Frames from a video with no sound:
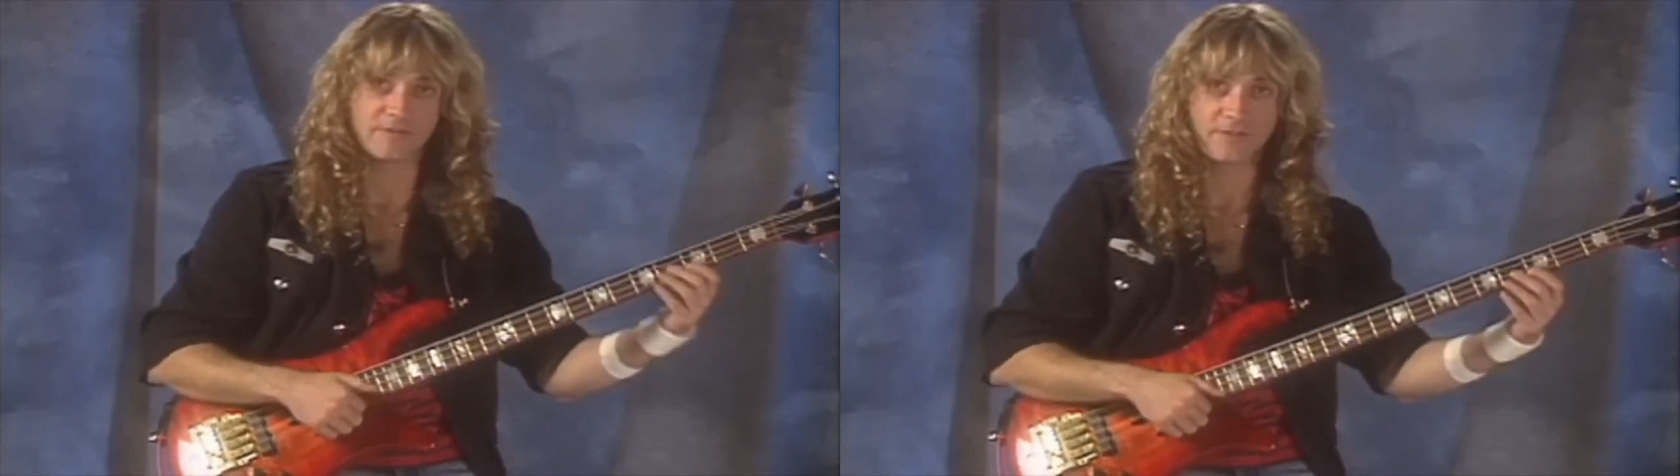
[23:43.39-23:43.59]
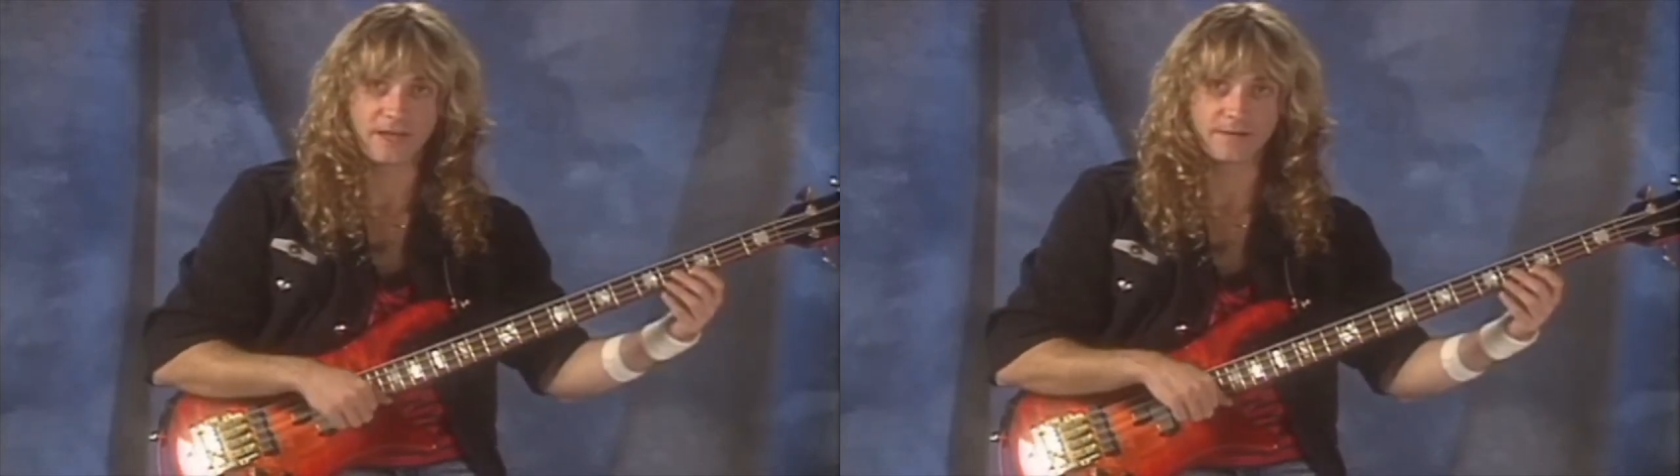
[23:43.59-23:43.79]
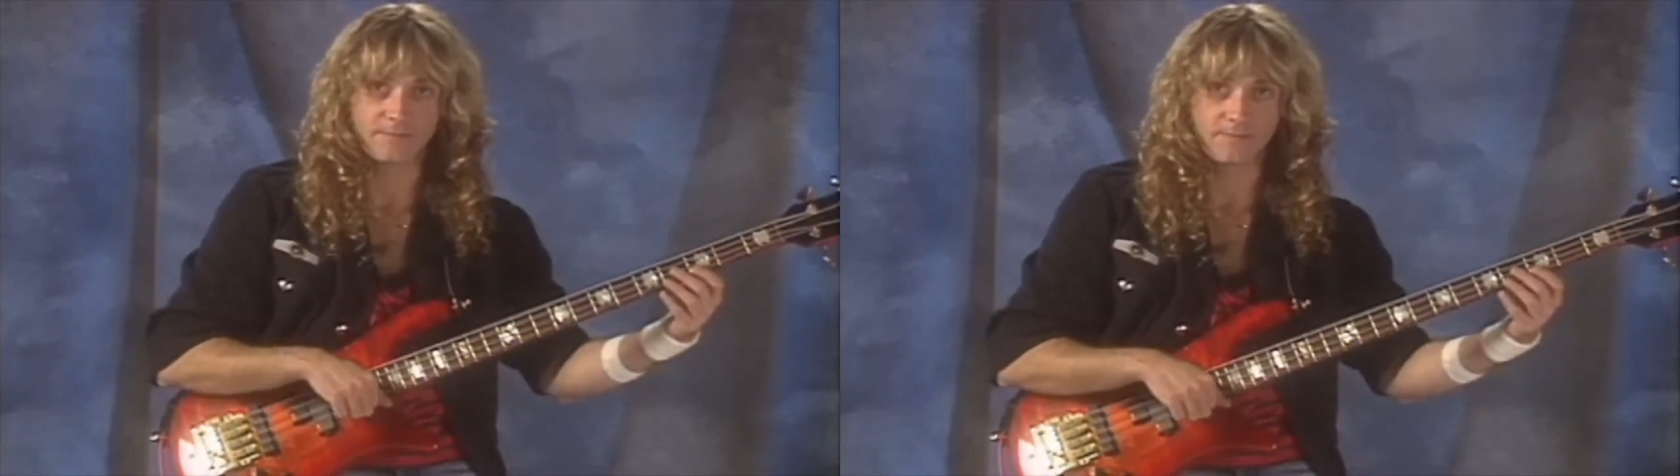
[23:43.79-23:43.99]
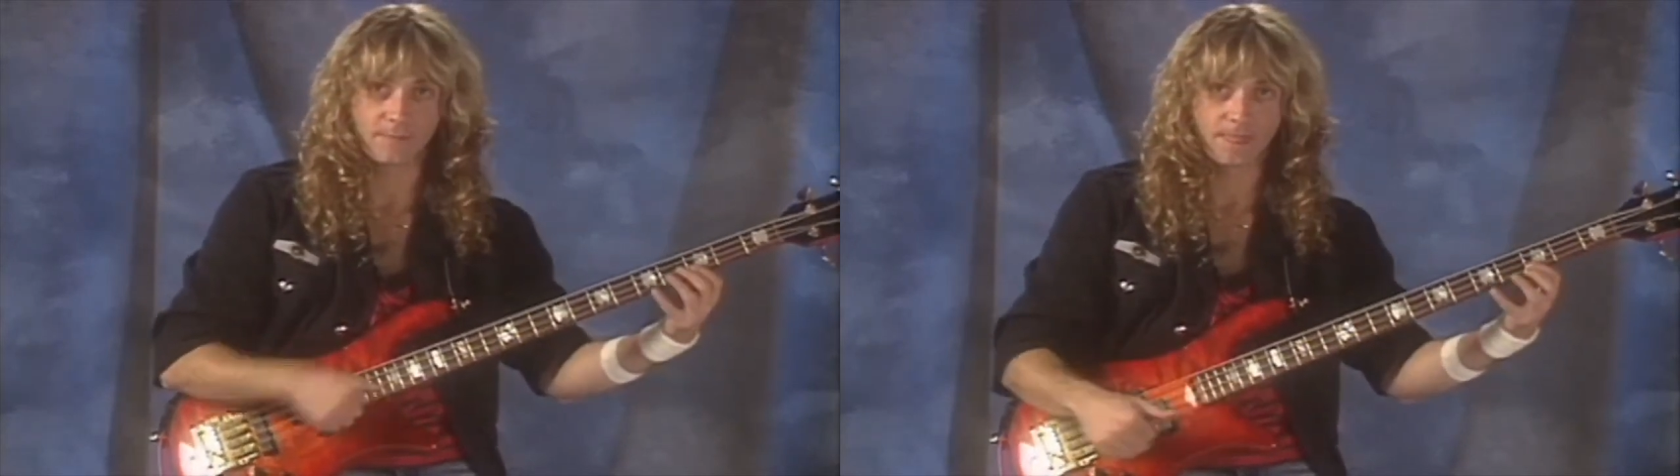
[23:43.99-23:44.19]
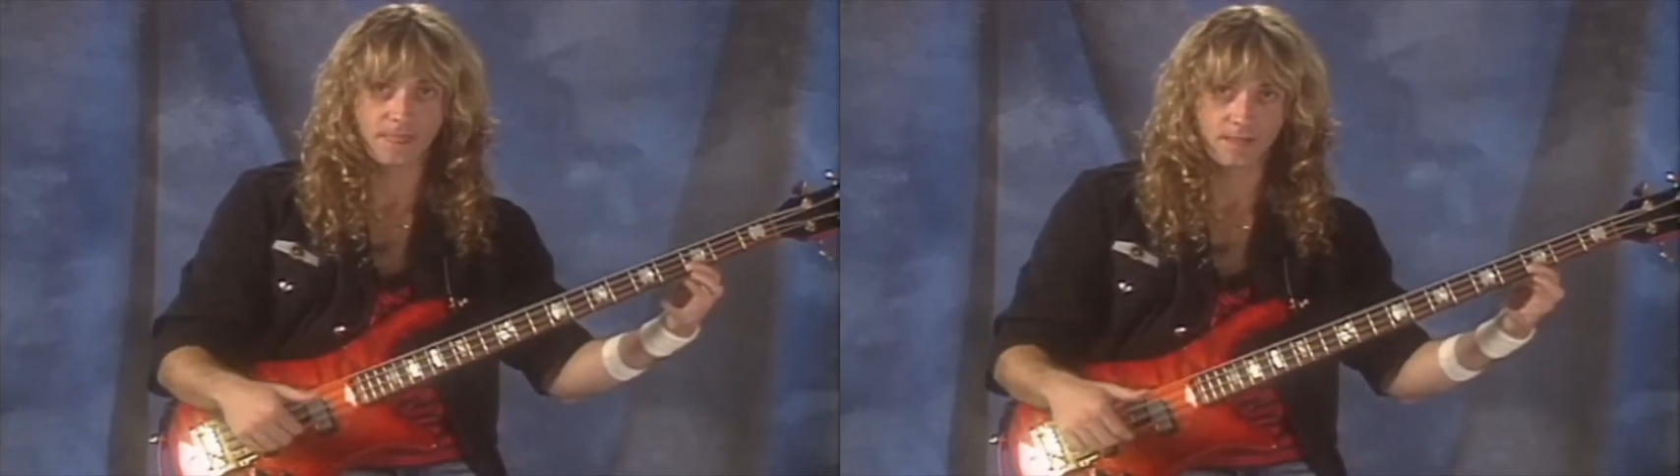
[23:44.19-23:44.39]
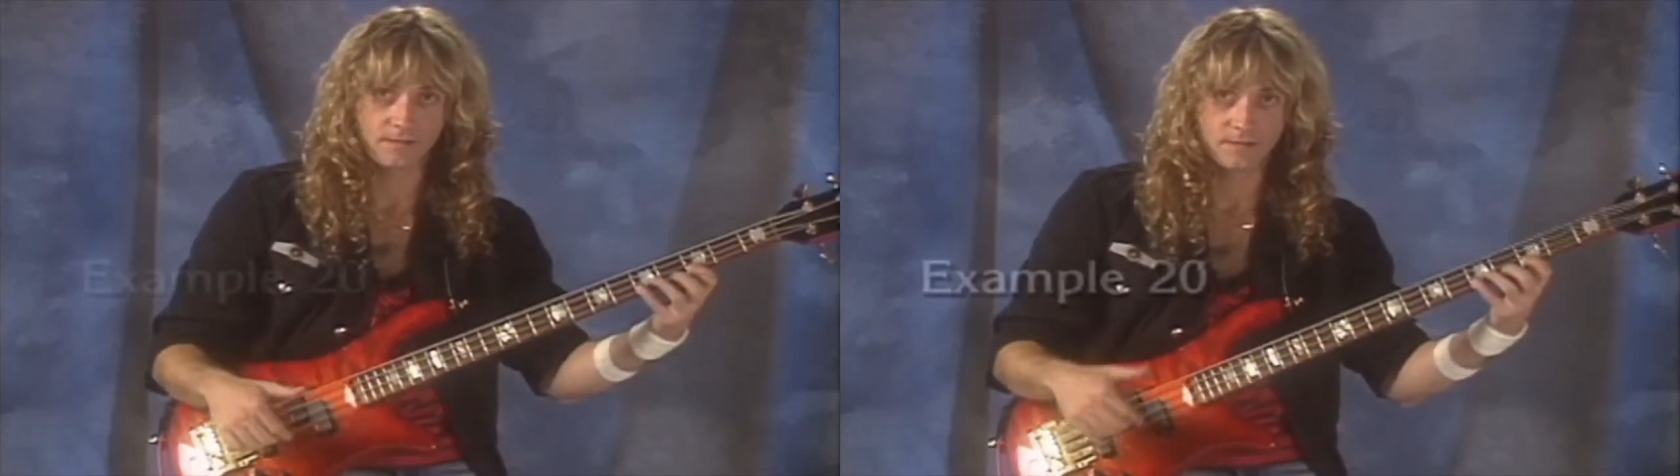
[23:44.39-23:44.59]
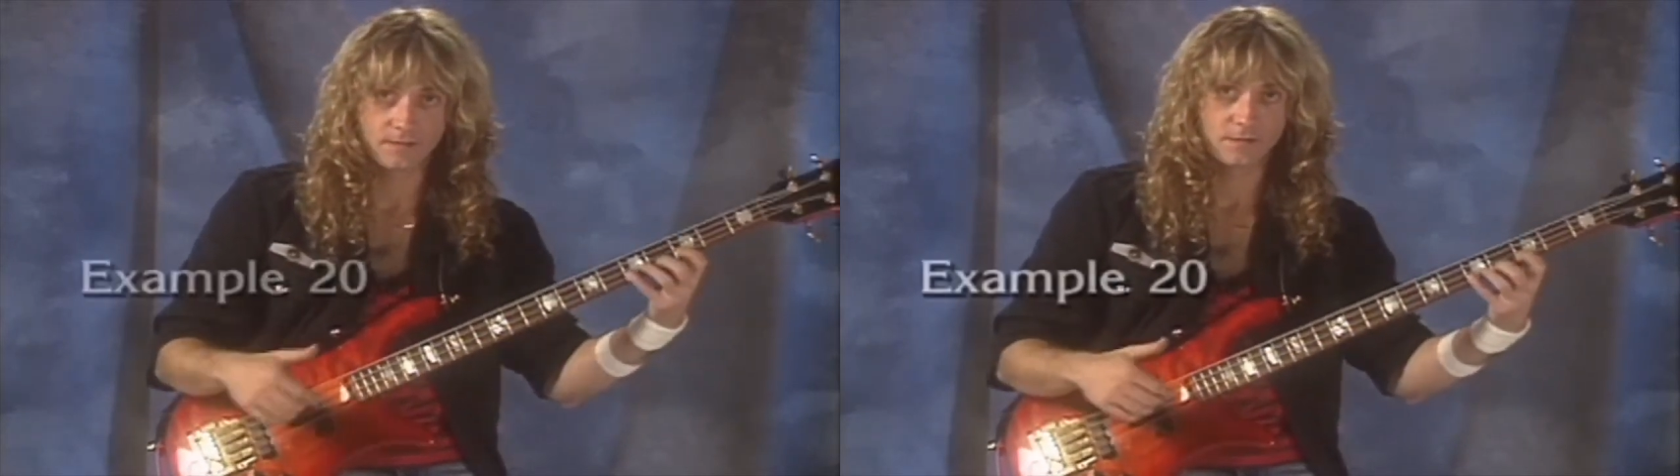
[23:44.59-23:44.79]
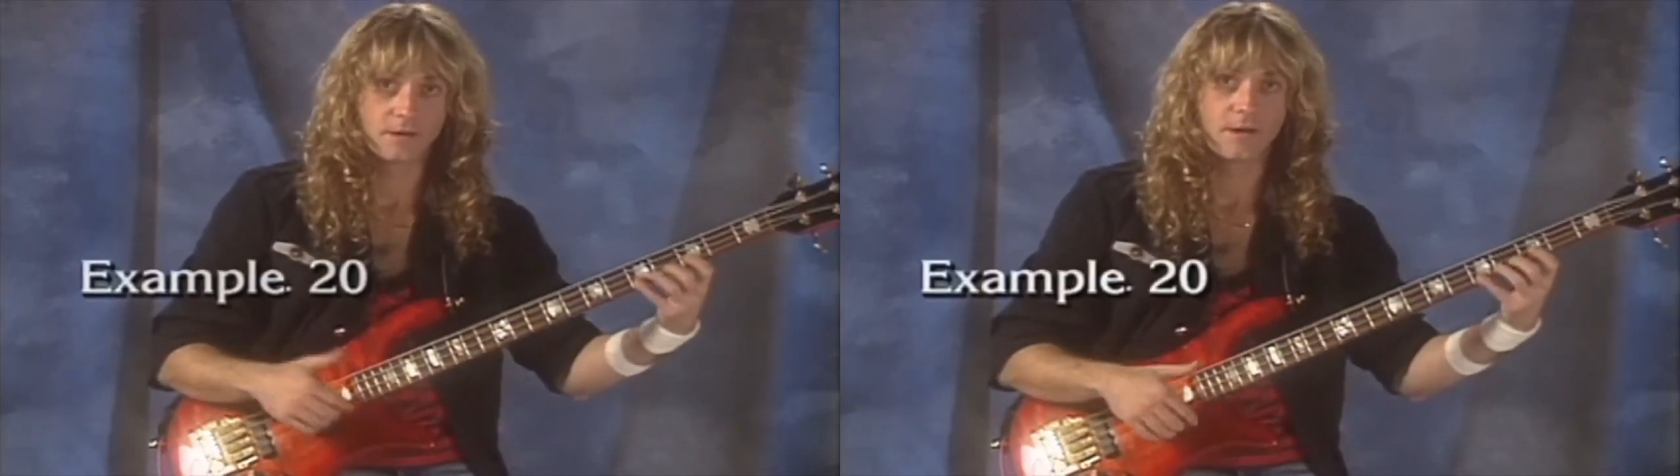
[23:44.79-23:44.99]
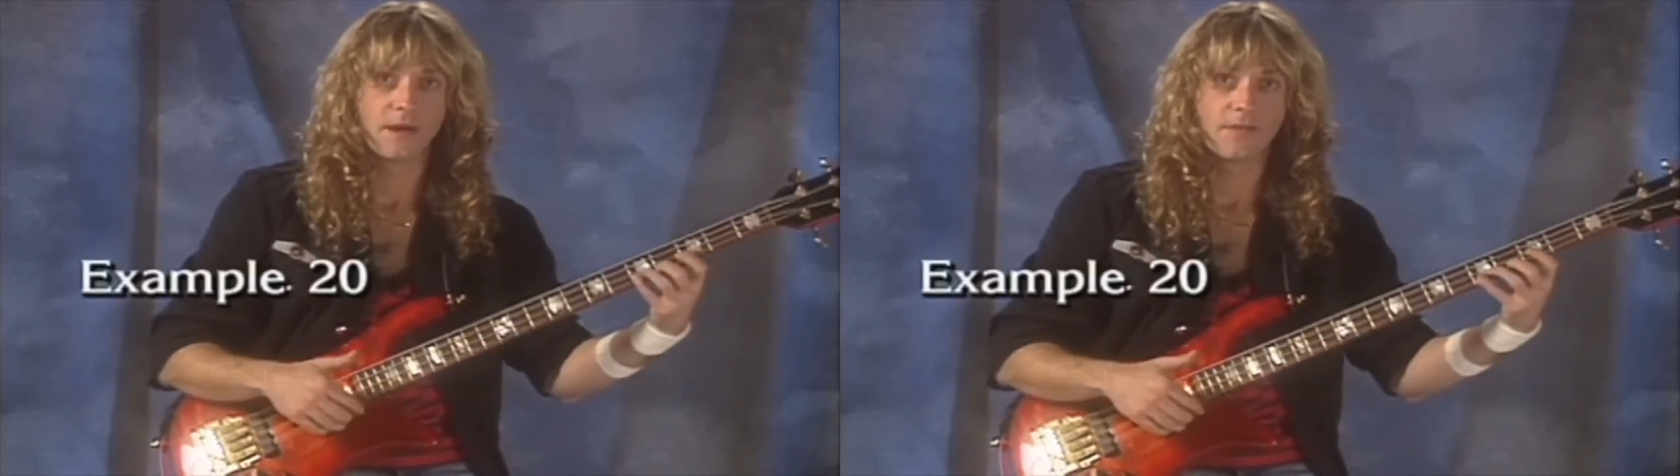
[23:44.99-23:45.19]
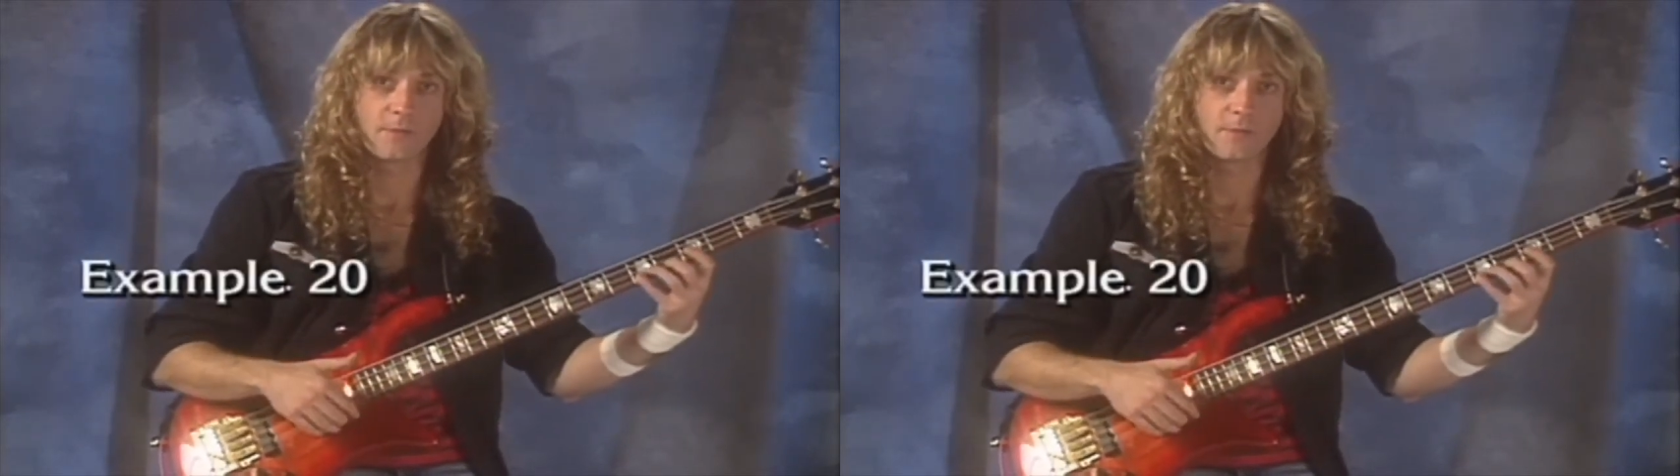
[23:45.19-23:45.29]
flat. Then